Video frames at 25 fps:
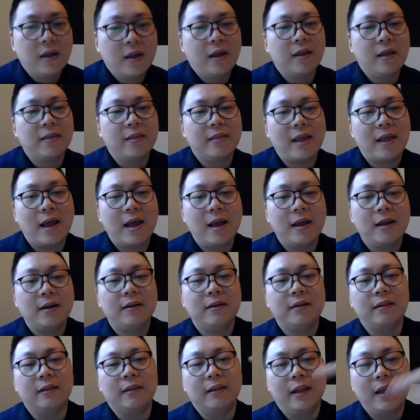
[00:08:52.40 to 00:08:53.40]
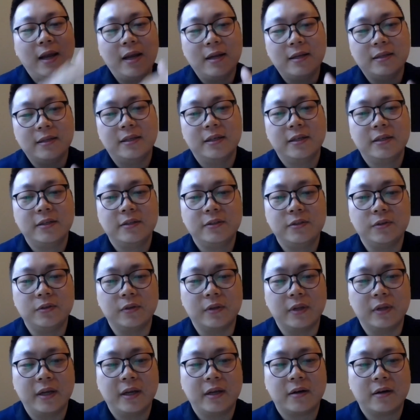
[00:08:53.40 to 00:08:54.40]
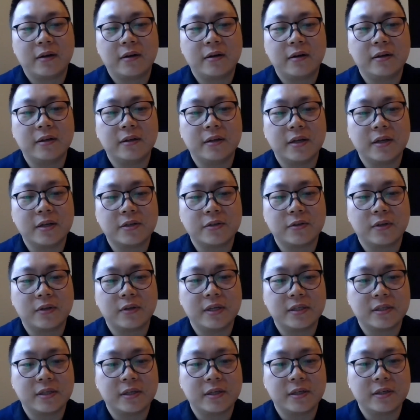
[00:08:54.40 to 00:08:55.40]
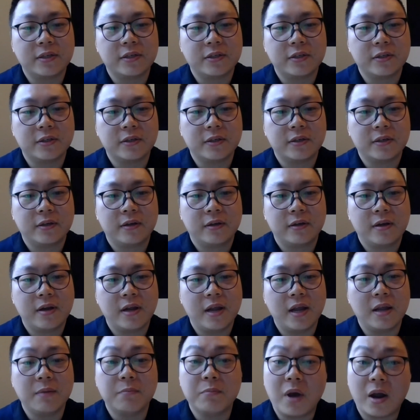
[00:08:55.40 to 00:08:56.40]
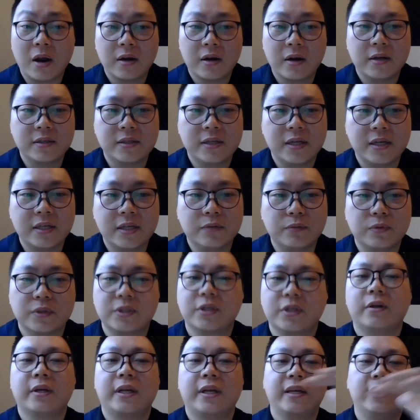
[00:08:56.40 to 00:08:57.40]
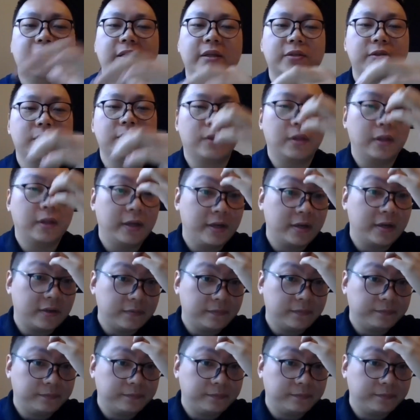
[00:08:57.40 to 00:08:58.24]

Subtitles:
And that led to later industrialization and modernization, which I'll get into later.